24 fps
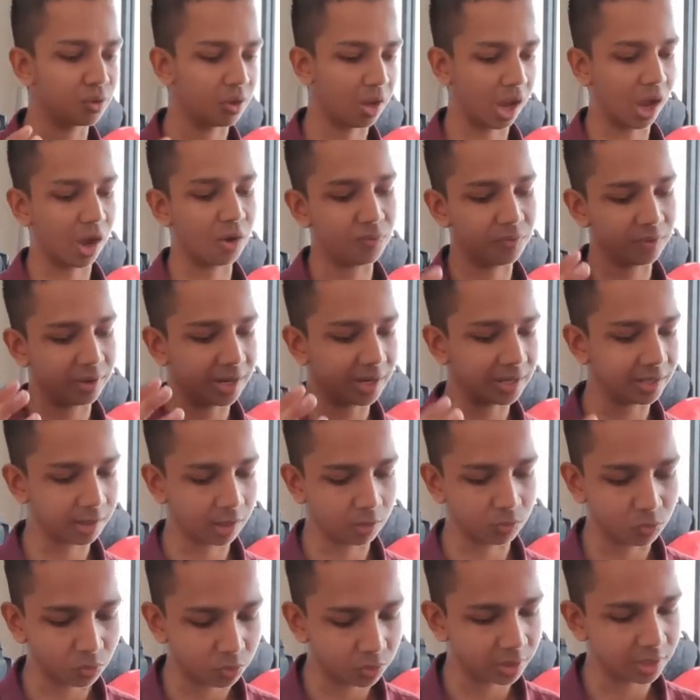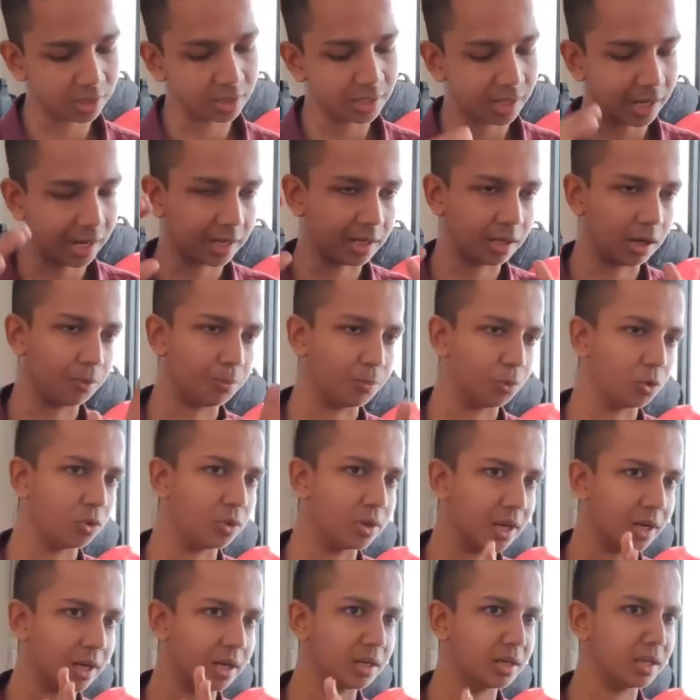So how we can download it and
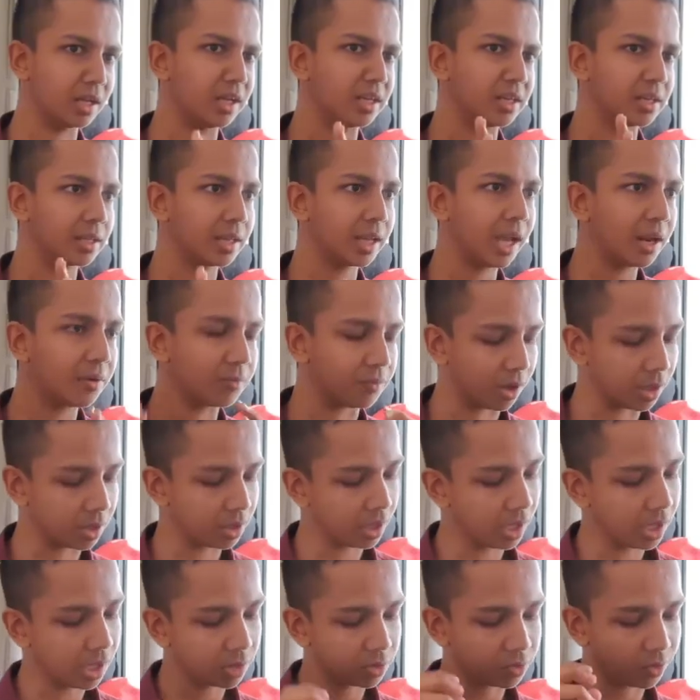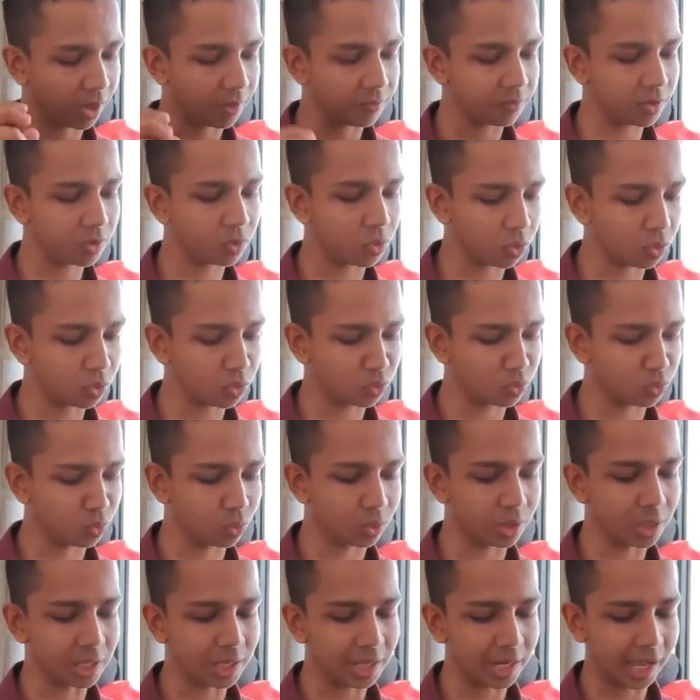upload it in Canva? So I will go to
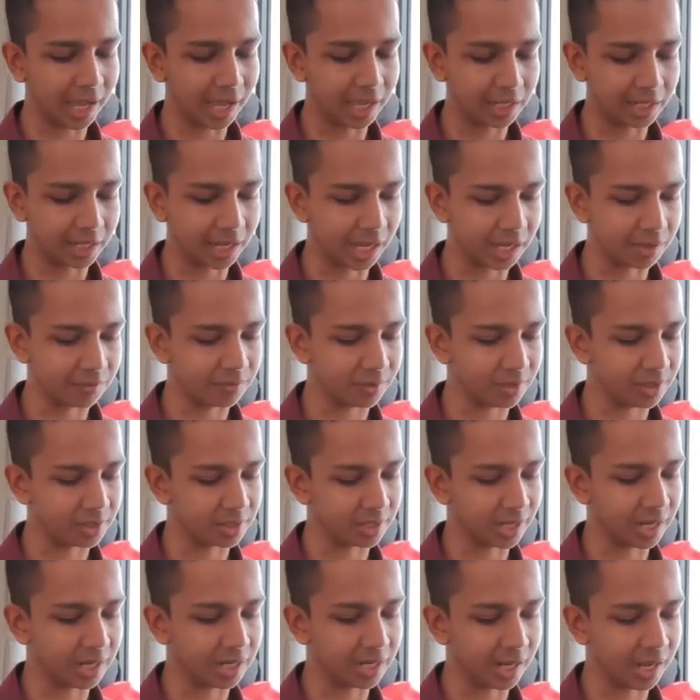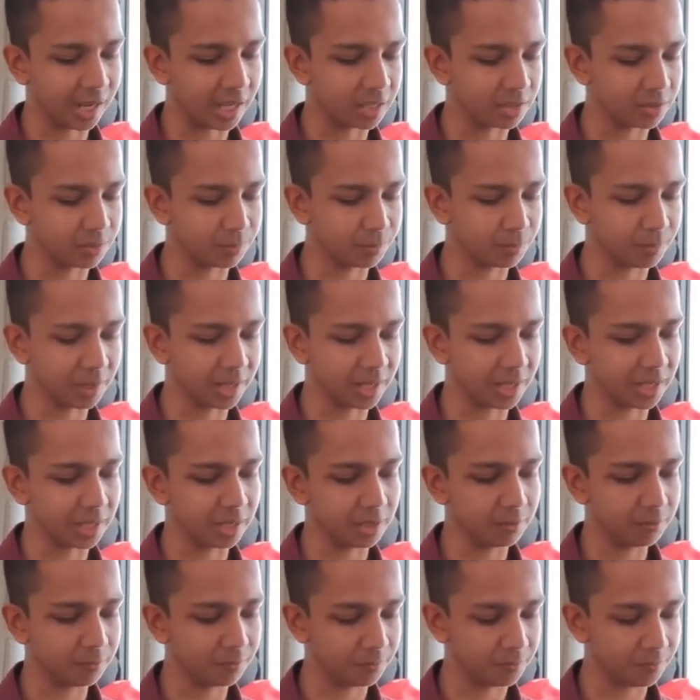Google and I will write as
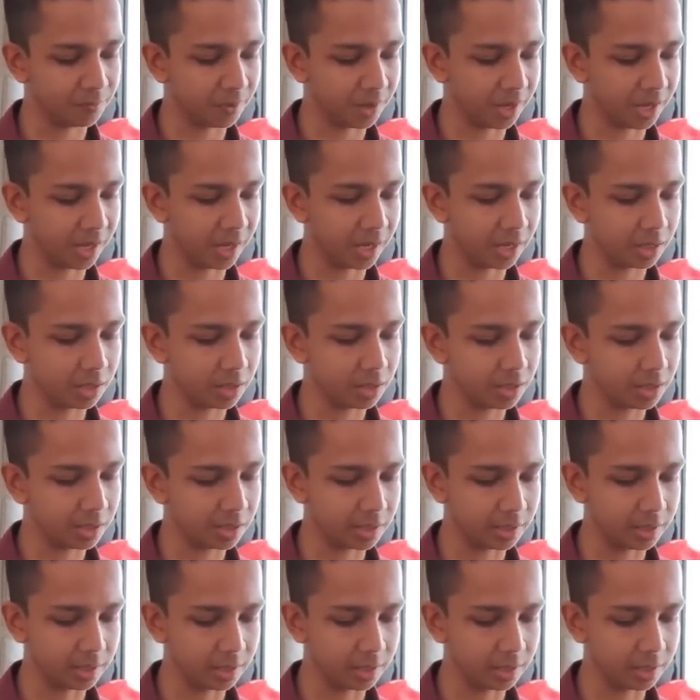Playfair